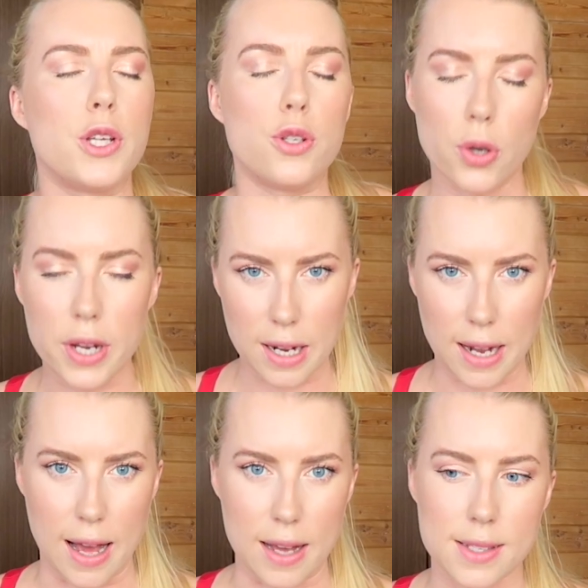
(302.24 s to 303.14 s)
you join a
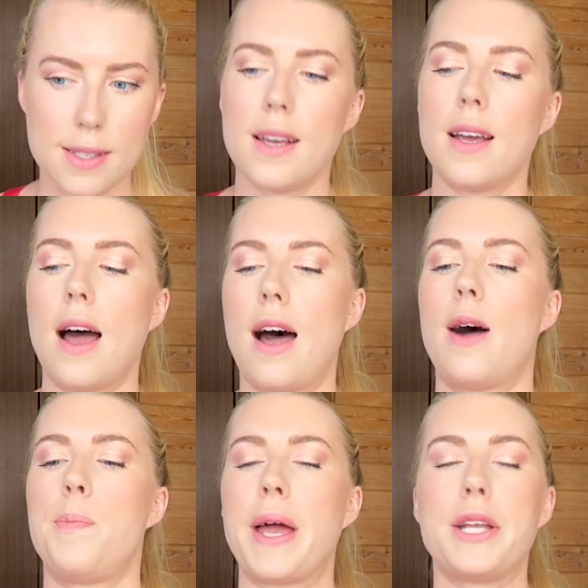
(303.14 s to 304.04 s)
class
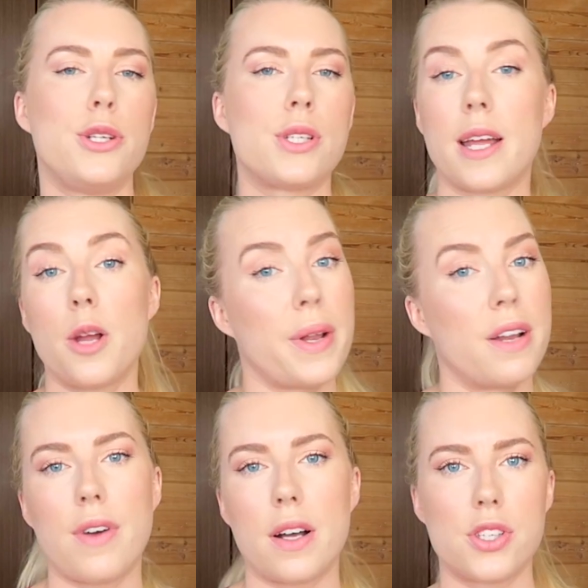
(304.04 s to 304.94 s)
and you sign up in
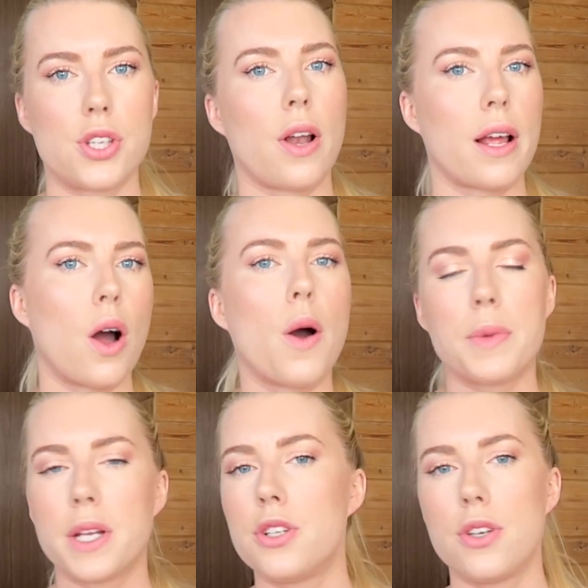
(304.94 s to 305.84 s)
advance. So you're like, oh, I'm
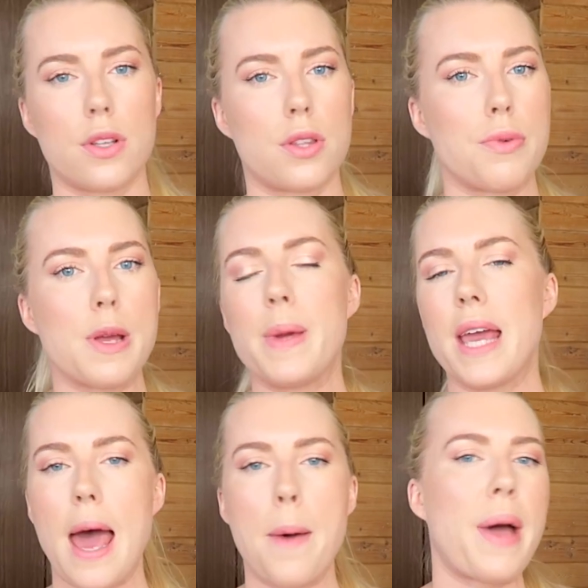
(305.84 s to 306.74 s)
going to do the 3
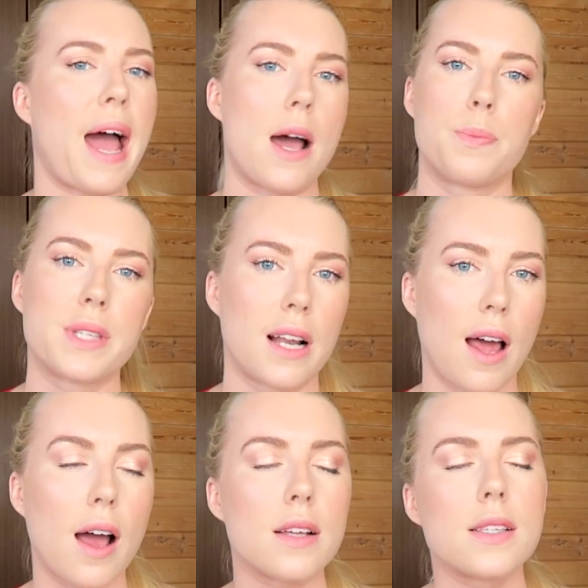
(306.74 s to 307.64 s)
p.m. abs
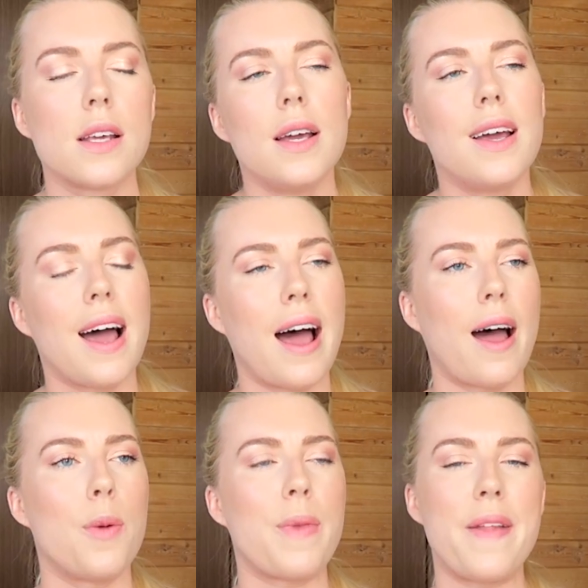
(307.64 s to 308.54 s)
class.
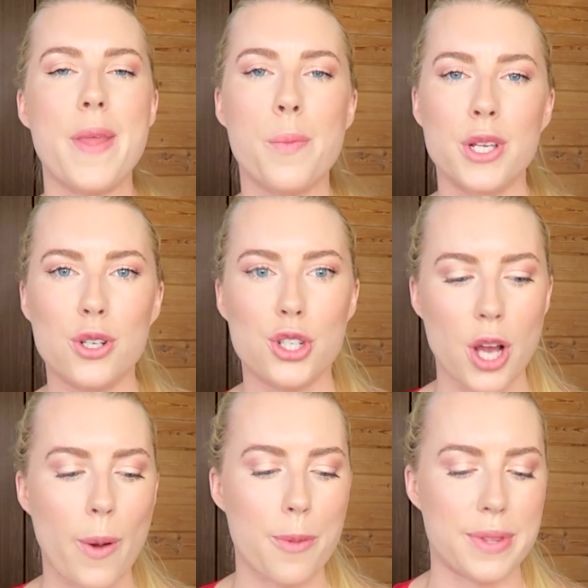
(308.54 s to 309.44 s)
And then when you
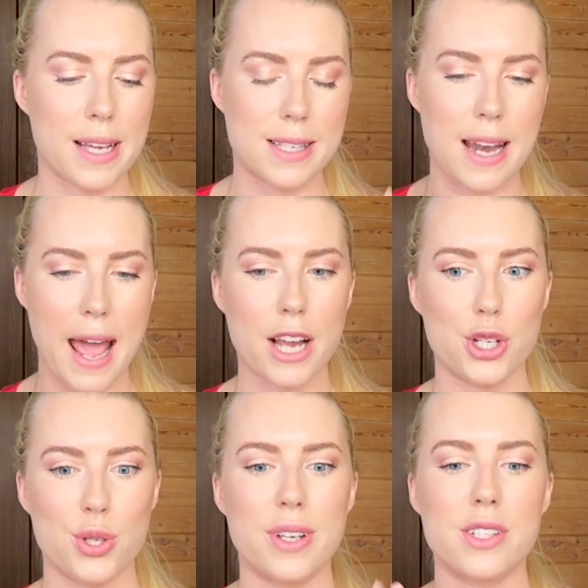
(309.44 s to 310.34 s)
show up, there's an
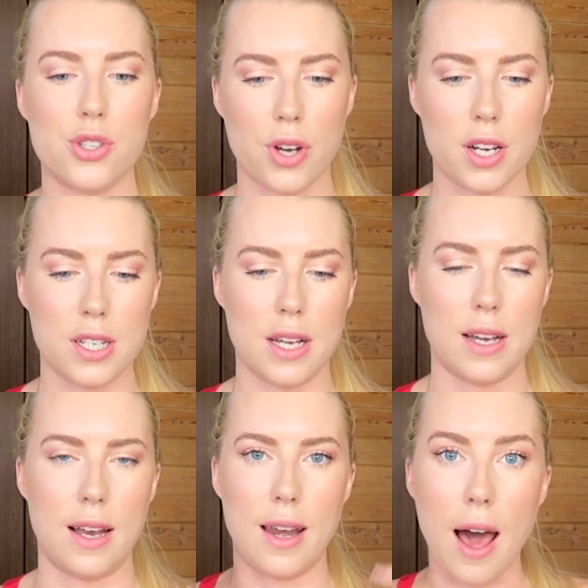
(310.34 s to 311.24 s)
actual
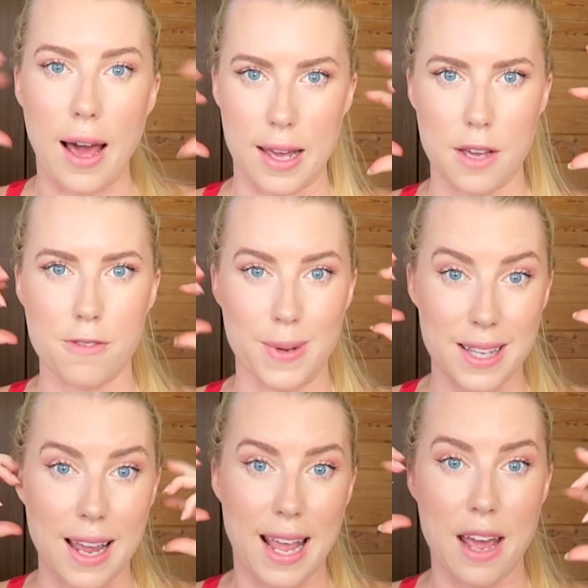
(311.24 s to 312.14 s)
instructor live
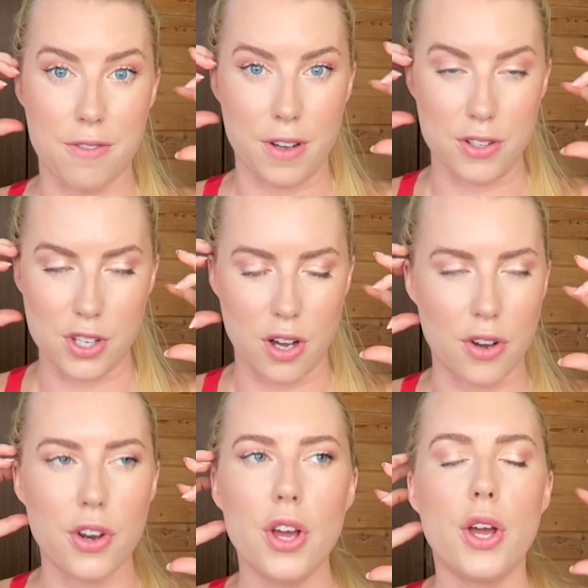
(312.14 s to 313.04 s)
with like headphones
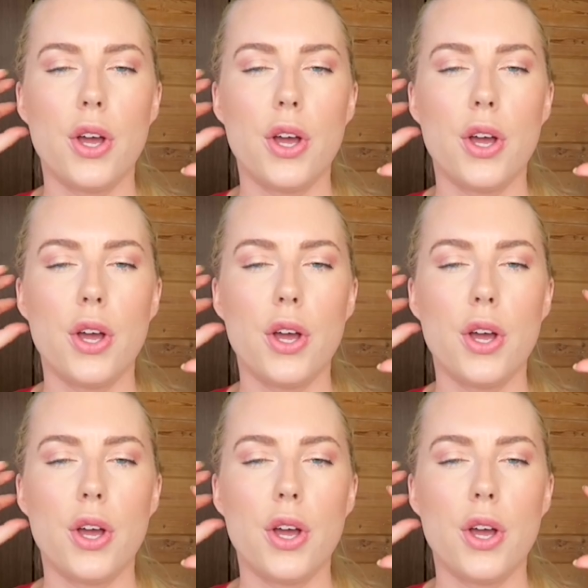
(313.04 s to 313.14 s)
on